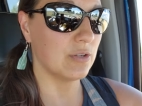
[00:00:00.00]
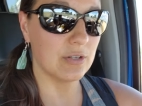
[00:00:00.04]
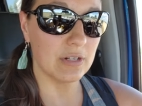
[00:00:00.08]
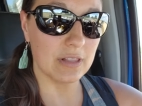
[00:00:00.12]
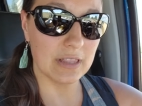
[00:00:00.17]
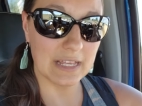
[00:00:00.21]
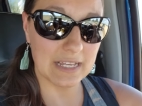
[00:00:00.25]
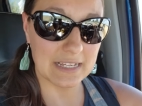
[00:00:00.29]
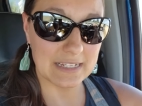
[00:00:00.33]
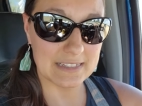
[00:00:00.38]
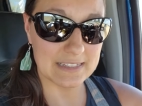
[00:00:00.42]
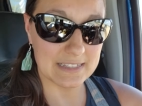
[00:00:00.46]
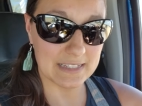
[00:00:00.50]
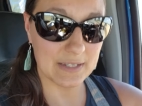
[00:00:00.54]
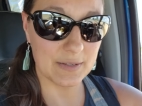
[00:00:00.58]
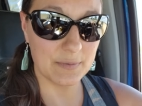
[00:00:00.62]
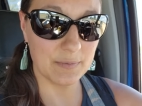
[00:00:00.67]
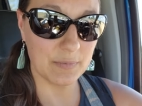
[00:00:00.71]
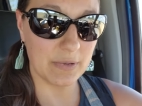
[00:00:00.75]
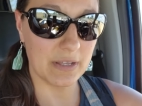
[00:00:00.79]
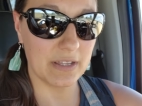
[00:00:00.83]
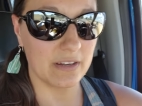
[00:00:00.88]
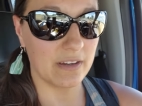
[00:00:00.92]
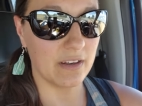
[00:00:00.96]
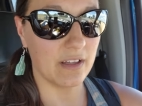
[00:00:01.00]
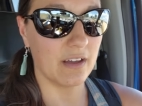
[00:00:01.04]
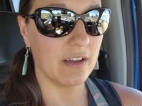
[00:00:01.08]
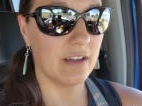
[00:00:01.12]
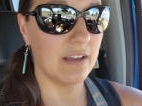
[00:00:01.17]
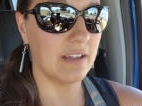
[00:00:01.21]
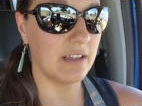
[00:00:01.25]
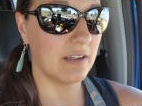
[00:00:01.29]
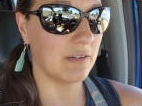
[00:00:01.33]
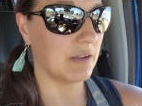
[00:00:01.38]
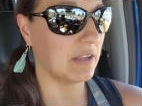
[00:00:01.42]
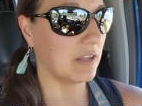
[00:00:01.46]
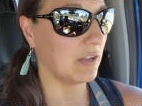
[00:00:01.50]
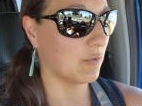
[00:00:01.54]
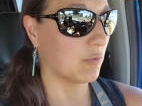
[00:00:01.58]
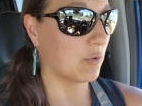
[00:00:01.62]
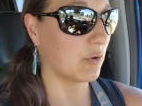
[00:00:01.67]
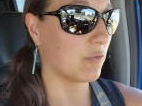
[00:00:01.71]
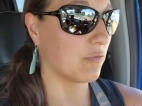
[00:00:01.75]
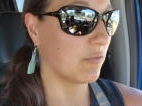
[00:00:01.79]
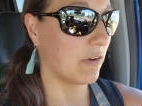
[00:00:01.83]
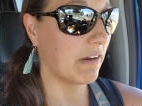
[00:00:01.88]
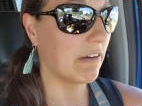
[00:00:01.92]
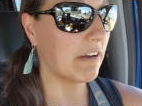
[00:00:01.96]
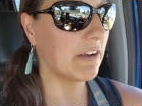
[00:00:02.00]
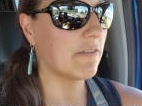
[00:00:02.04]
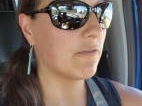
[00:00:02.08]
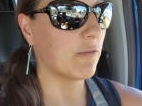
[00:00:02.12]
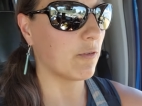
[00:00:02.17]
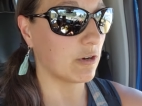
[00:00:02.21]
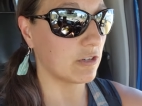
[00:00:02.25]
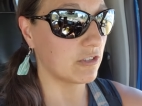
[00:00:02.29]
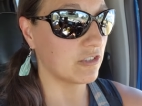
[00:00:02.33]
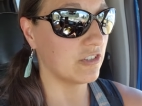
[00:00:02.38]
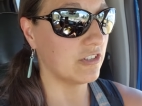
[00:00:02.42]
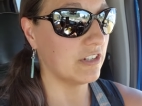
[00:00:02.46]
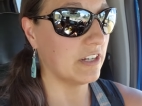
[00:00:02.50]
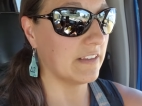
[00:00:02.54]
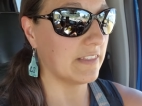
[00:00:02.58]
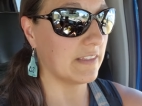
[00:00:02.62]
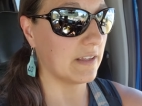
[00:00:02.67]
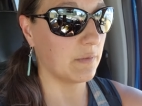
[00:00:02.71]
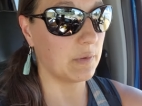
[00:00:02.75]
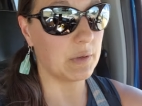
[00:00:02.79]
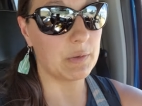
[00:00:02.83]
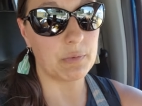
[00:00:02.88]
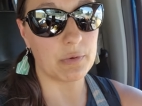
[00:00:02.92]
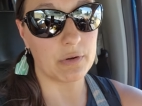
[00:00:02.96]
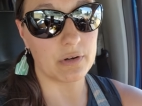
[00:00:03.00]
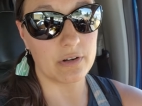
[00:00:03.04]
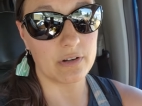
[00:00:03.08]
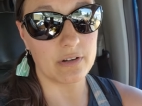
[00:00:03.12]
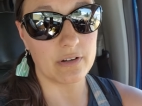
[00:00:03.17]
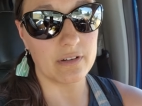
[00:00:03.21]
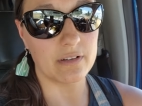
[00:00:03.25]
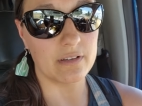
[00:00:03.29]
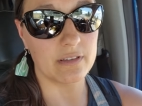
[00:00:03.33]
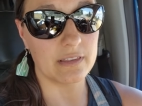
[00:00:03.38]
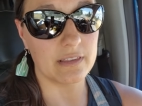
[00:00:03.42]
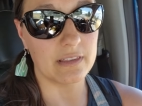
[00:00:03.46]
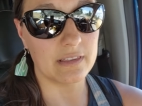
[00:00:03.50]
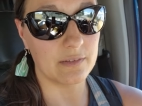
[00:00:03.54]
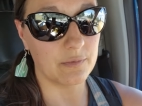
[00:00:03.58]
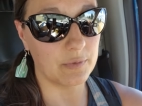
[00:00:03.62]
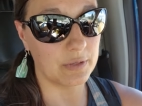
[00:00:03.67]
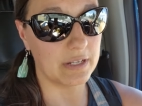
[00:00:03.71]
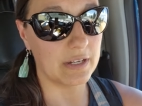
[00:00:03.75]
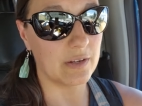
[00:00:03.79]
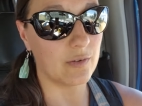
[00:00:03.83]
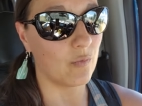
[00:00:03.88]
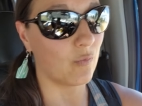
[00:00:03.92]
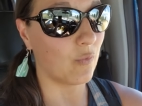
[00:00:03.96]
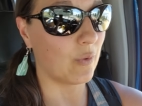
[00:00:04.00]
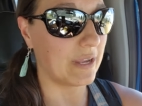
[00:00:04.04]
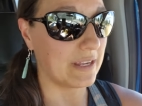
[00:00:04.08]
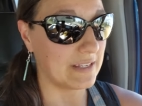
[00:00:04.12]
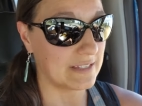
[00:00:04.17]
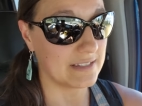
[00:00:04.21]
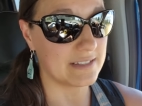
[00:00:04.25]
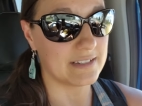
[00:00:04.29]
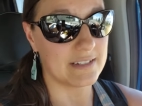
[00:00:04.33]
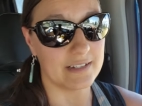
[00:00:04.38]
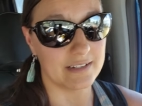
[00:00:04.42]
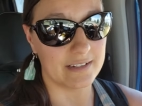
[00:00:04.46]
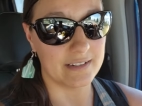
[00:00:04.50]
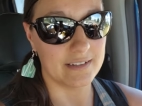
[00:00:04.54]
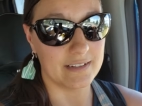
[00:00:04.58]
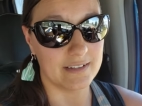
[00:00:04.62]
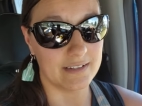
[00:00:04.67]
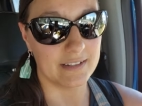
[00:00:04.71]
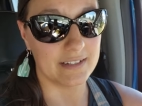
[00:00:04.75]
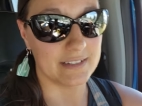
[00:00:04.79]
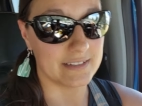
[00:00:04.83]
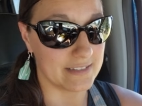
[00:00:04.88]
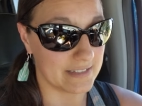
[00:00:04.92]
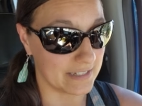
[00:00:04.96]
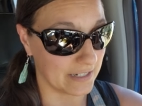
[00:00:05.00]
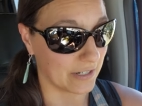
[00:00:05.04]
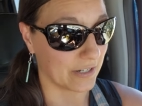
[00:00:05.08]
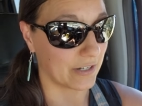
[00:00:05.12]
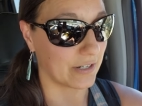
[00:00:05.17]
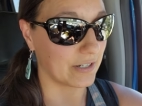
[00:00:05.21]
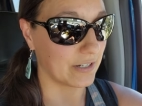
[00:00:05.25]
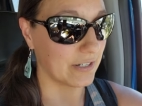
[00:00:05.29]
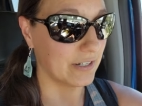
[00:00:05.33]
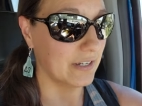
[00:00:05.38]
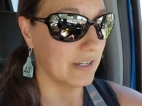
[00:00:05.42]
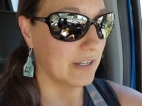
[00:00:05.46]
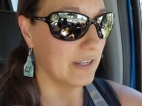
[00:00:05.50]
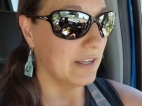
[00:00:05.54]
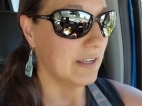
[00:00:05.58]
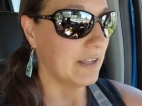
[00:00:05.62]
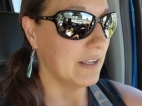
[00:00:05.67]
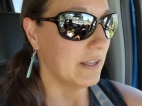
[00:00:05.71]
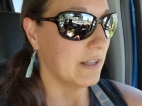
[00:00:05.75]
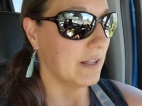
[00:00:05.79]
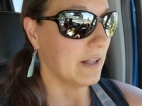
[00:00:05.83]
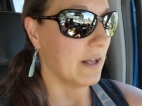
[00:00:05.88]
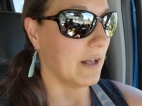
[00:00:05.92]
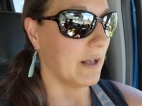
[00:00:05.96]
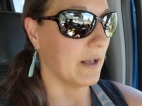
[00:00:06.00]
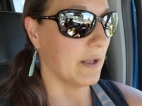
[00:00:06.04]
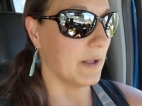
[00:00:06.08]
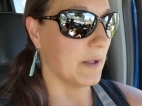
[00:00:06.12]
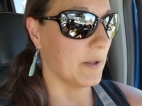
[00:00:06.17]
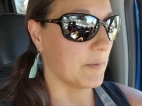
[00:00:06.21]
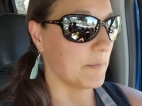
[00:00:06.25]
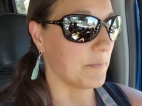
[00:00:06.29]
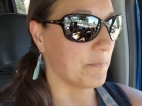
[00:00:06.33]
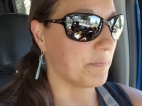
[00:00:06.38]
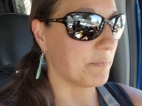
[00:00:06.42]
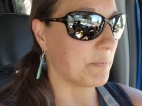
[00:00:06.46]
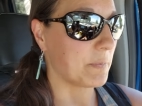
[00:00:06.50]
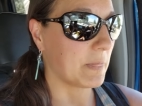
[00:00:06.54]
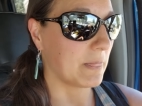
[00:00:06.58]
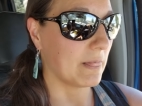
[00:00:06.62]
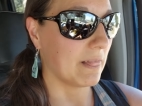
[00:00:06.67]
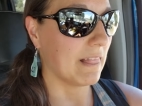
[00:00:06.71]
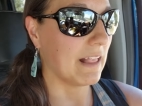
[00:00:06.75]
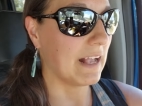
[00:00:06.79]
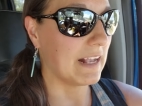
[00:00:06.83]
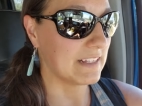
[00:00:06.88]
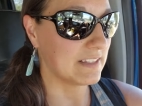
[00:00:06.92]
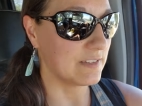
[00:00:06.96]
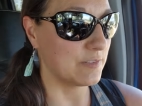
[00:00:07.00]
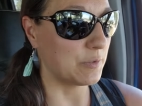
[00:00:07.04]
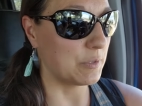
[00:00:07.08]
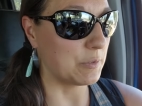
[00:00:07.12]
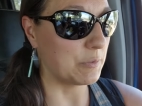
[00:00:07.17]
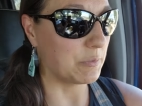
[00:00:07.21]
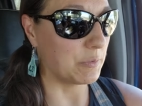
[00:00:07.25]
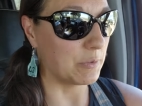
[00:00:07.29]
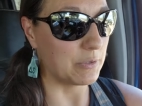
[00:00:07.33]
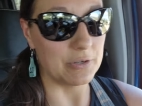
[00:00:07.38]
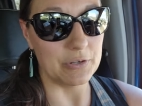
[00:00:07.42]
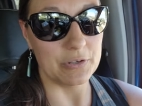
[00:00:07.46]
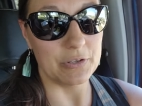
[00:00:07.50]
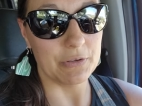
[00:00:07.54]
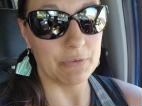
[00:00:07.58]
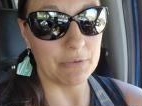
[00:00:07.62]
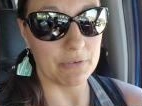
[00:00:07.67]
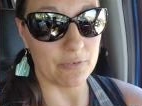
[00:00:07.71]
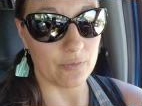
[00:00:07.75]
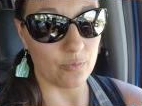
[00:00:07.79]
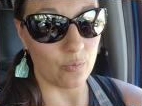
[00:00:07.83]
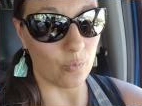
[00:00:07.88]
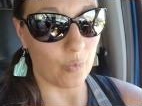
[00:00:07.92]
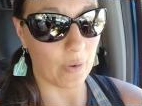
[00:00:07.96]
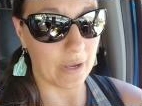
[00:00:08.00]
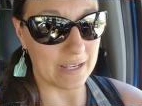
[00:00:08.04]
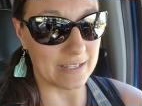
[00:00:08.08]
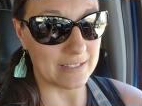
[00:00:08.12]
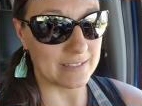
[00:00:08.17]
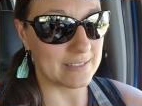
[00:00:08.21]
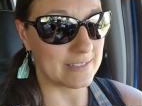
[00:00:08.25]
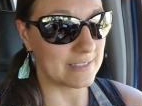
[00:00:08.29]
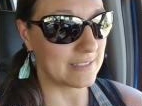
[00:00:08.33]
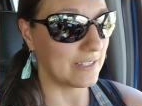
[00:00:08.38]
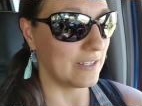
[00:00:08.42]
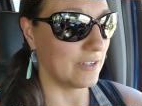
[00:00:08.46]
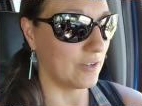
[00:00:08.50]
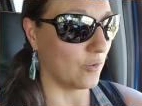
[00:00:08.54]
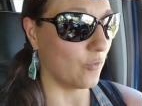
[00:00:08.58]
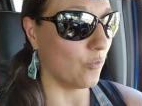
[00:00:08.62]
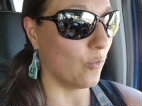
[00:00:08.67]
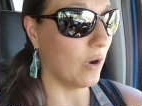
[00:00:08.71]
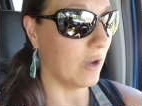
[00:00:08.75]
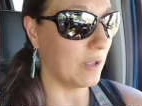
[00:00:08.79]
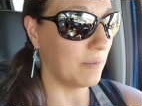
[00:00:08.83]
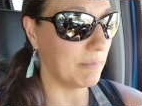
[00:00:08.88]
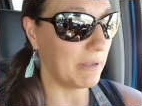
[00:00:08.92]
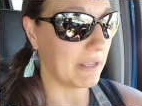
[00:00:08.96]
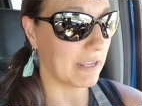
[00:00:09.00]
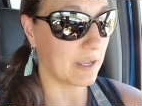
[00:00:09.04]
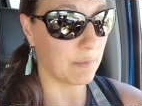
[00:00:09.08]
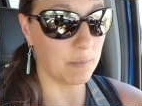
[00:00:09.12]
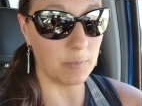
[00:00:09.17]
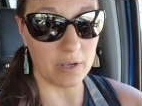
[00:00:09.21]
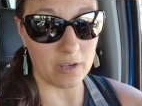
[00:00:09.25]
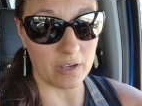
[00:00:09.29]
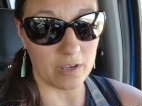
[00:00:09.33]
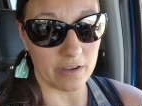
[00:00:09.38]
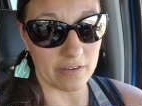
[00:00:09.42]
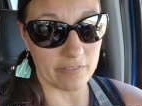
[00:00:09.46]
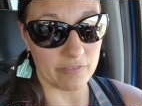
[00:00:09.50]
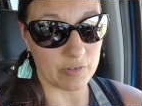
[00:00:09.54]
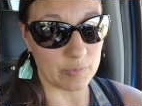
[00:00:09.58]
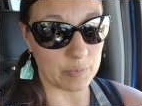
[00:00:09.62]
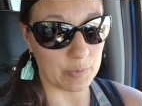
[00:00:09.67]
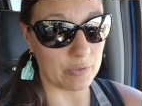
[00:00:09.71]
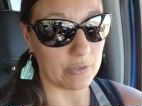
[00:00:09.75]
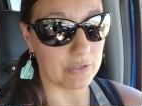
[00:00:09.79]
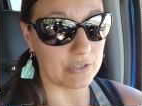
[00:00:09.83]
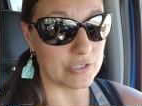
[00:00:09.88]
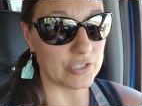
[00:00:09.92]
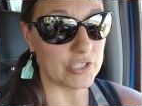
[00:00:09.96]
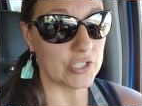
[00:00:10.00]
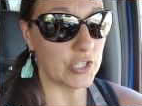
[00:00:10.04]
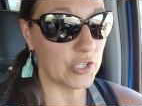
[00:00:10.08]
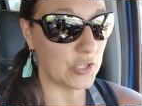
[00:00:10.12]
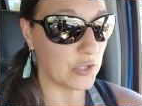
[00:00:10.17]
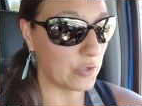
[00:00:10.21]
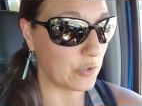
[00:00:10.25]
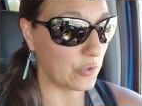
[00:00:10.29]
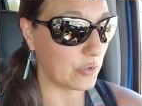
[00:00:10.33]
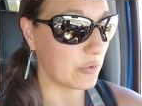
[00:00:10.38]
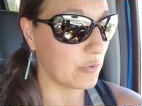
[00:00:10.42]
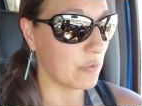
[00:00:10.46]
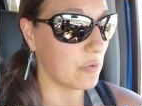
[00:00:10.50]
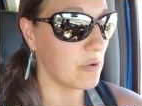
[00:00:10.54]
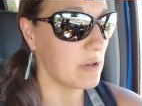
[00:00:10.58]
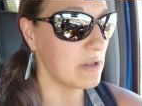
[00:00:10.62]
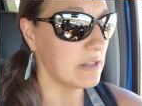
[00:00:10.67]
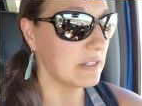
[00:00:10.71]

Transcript: utilize them and not, we're very fortunate that we weren't, we didn't waste a steer. Um, last thing we want to do is waste, you know, one, make him uncomfortable and two,